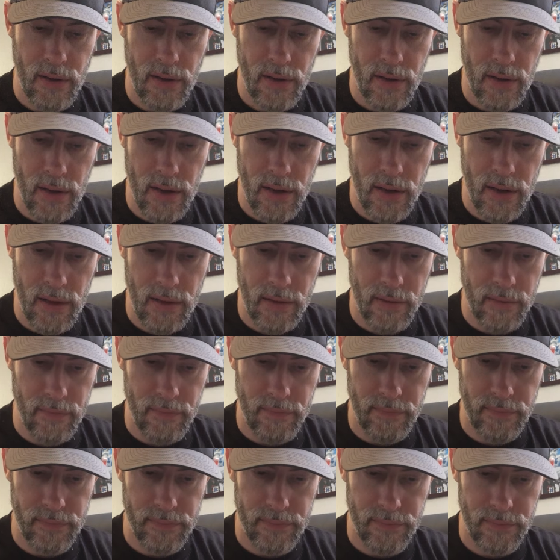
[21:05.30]
A
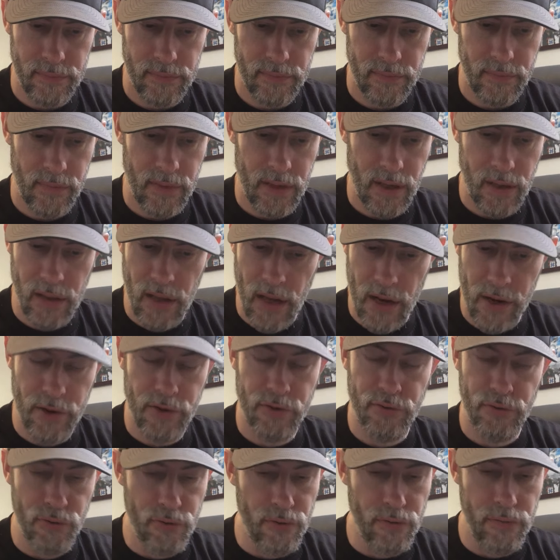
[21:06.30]
lot of
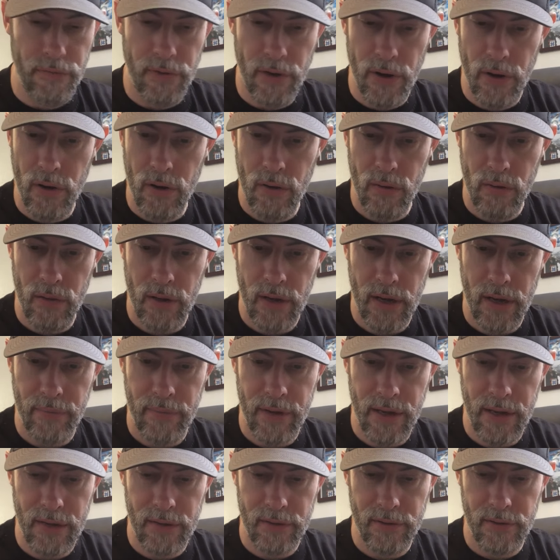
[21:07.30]
groove, though. I
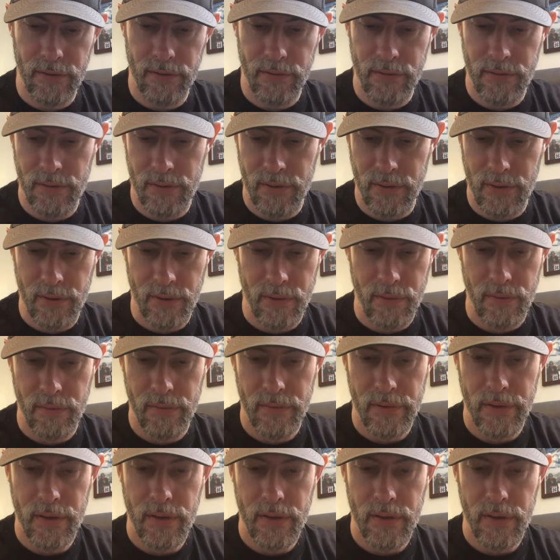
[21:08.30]
mean, it doesn't, you know.